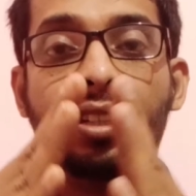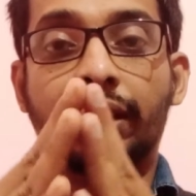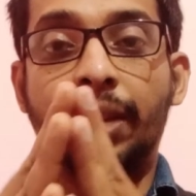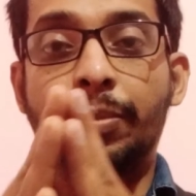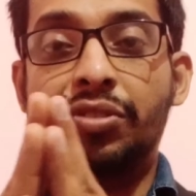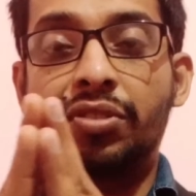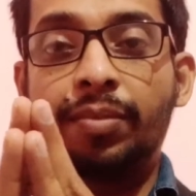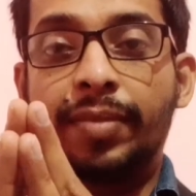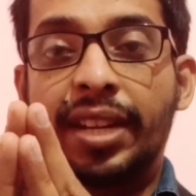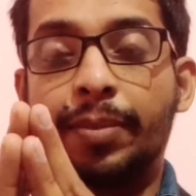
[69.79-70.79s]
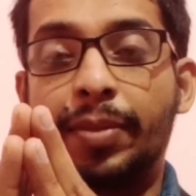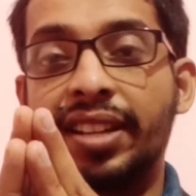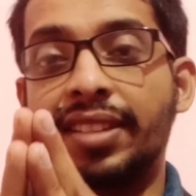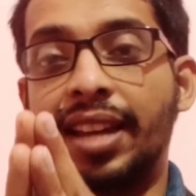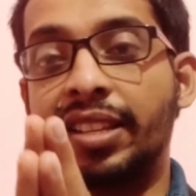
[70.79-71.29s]
chemistry,
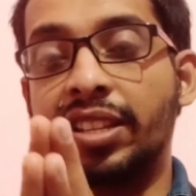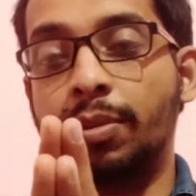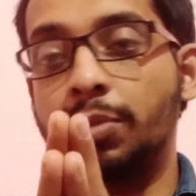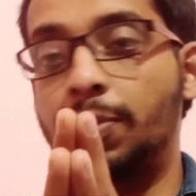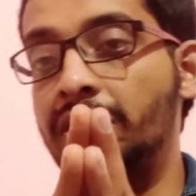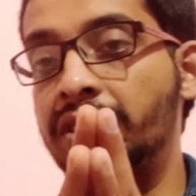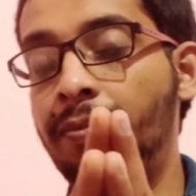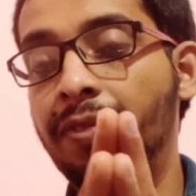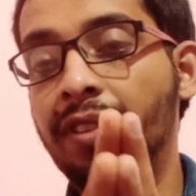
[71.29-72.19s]
mathematics and systems biology.